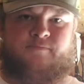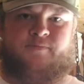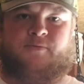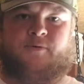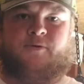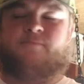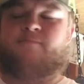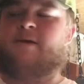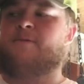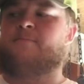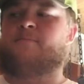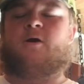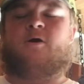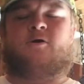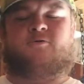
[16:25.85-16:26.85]
to make a
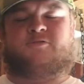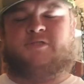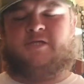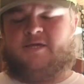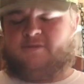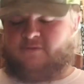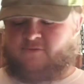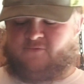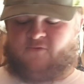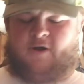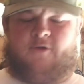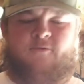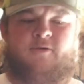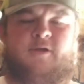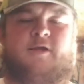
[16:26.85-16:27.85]
burrow set and
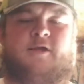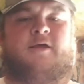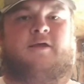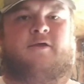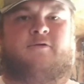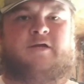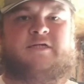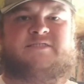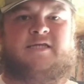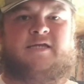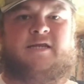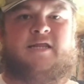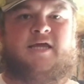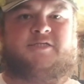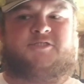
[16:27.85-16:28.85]
throw the rest of
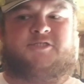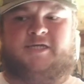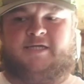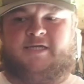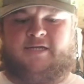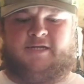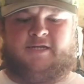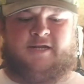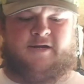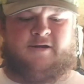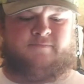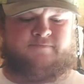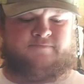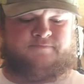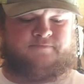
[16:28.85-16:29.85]
that dead chicken in there.
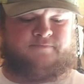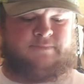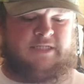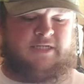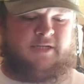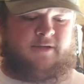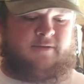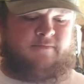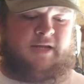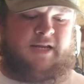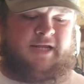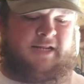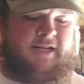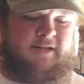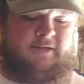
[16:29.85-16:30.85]
But
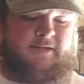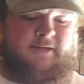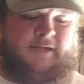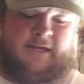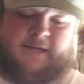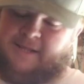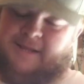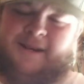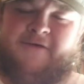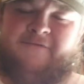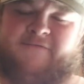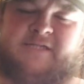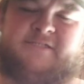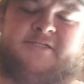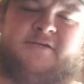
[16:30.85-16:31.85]
I didn't have
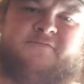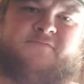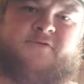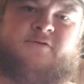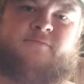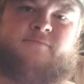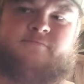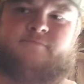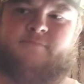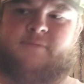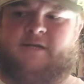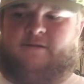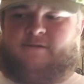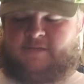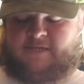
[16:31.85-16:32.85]
that sifter,
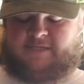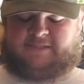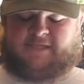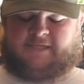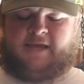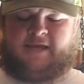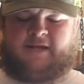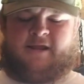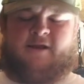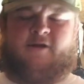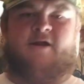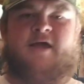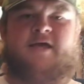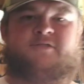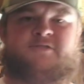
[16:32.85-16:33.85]
but like I say, I had that
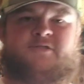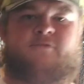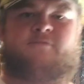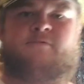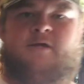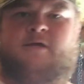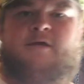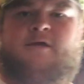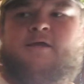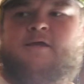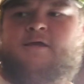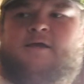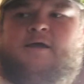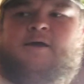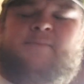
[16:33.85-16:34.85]
grass, so
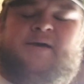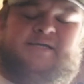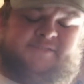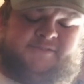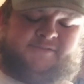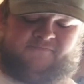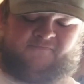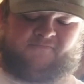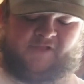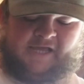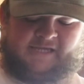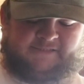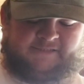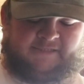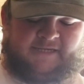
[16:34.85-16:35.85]
I made some
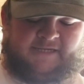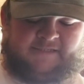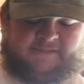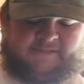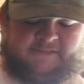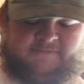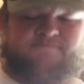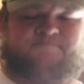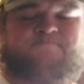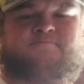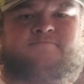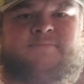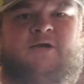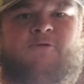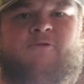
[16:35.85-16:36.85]
flat sets and
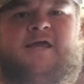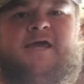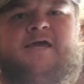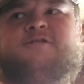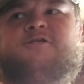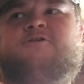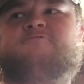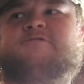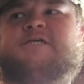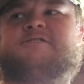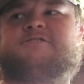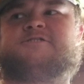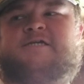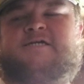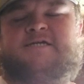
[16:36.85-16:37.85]
I went ahead and used that
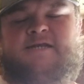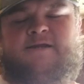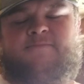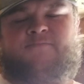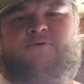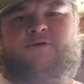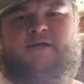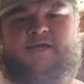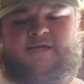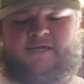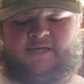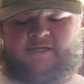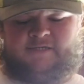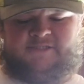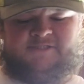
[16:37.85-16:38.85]
chicken. I put
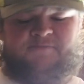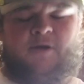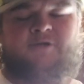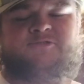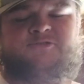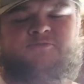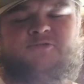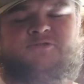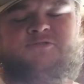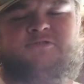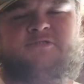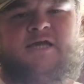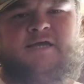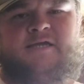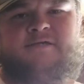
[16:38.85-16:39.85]
a disposable
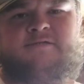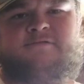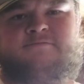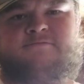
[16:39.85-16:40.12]
stake